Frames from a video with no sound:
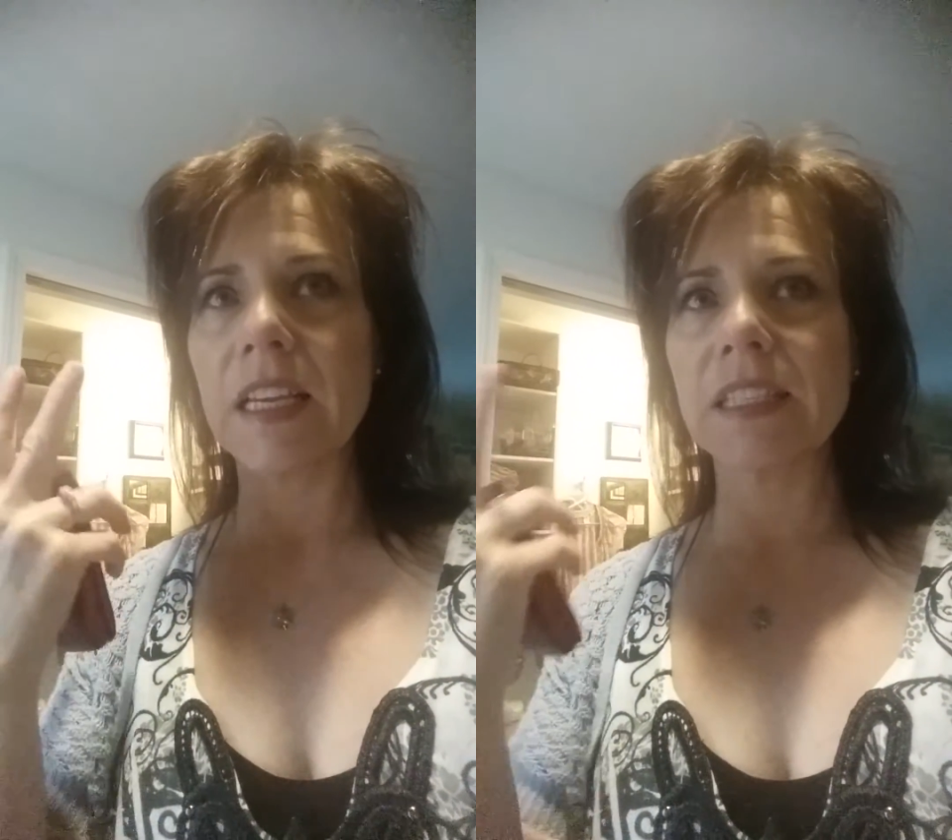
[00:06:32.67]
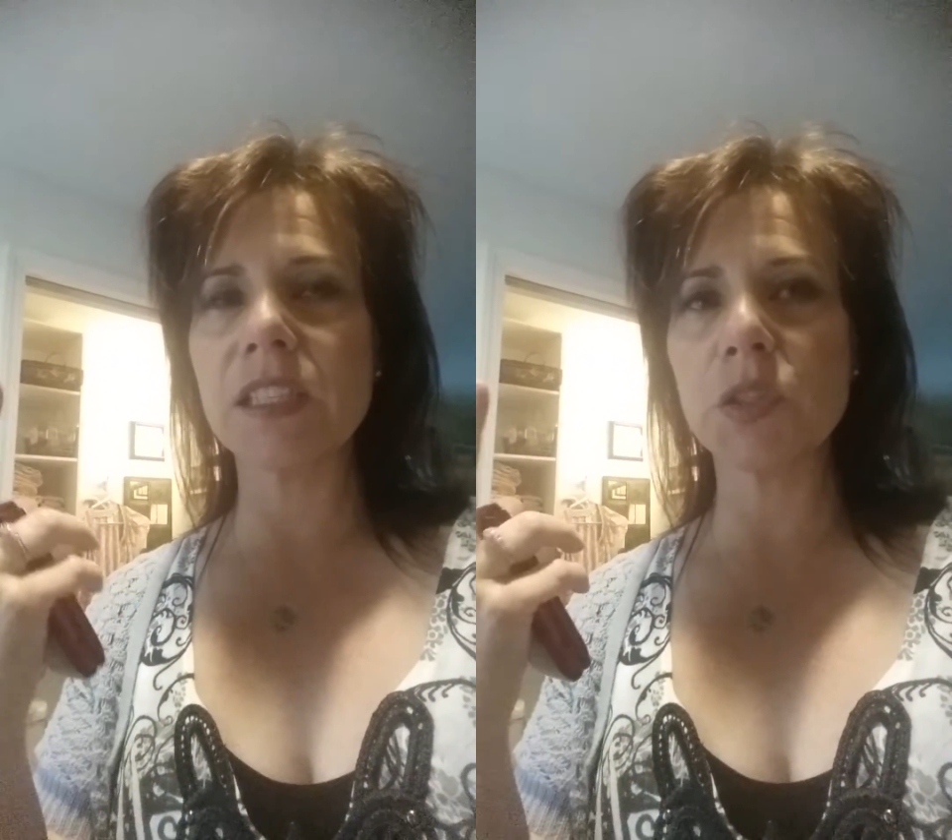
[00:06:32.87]

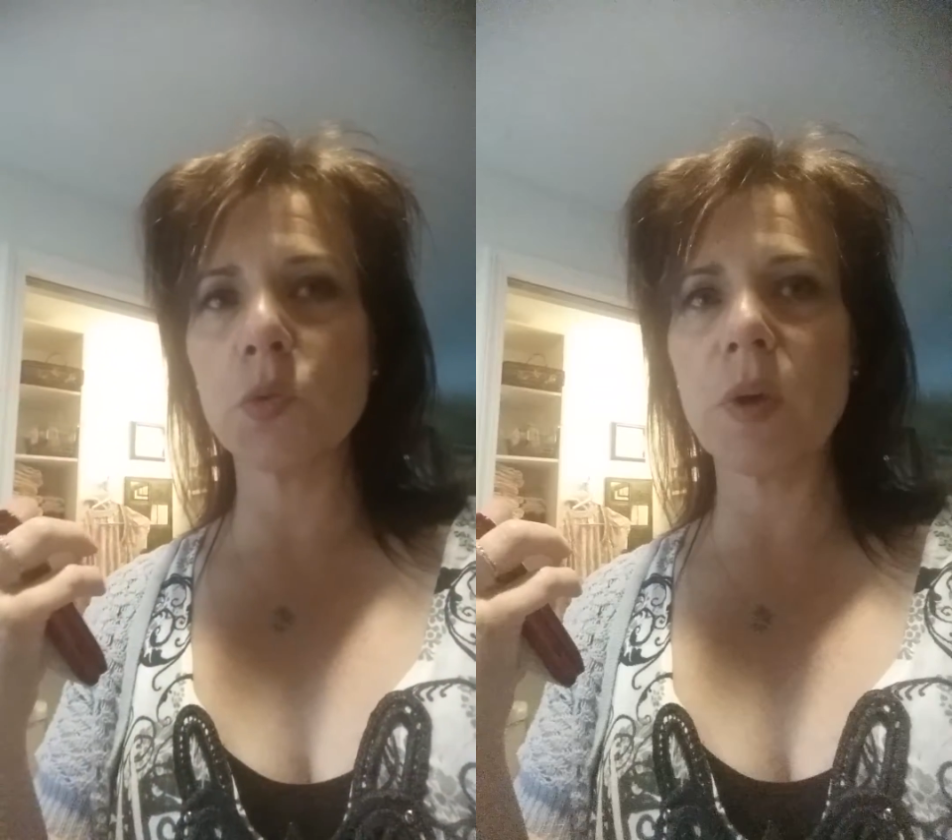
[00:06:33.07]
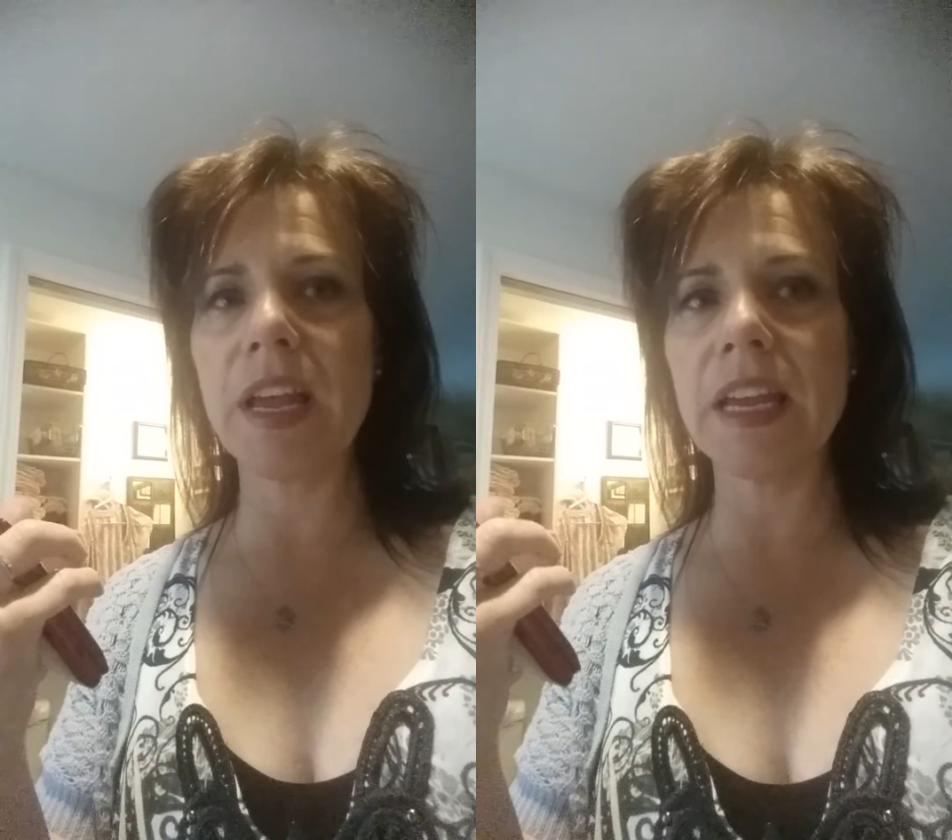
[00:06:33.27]
in such
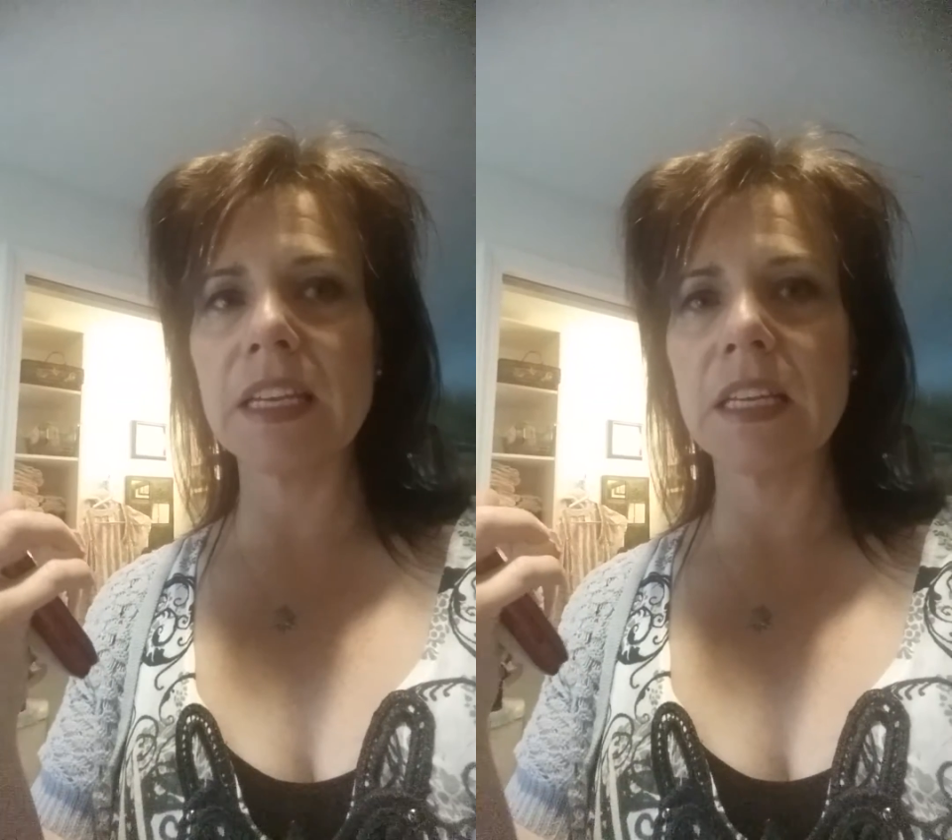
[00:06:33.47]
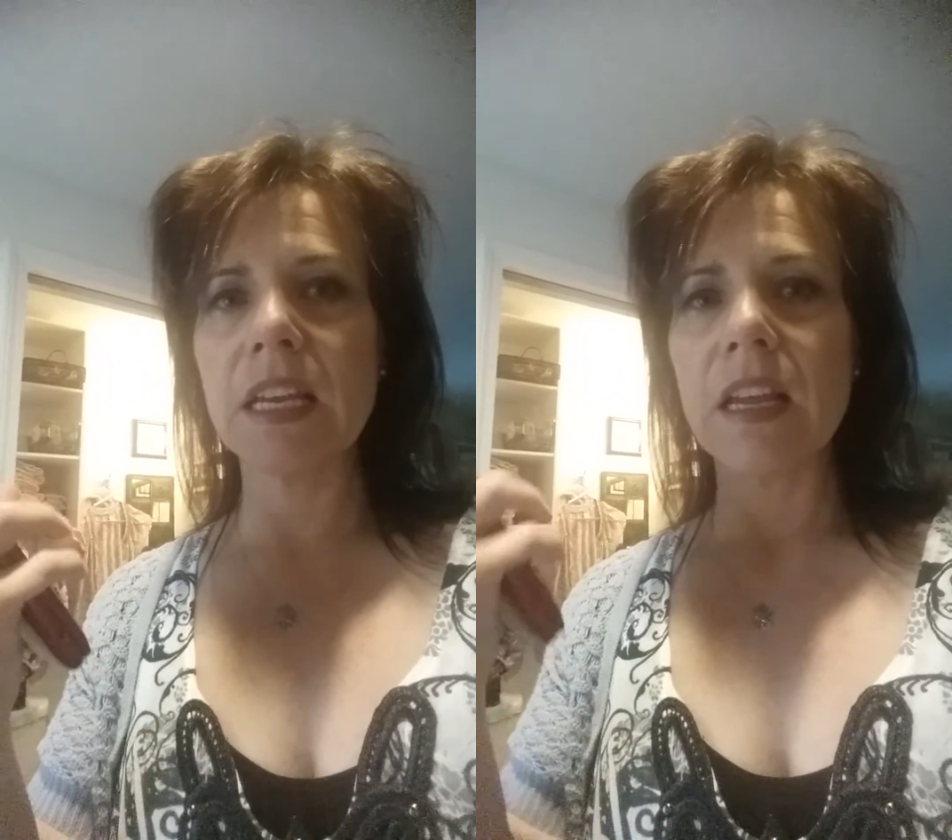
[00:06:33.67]
a way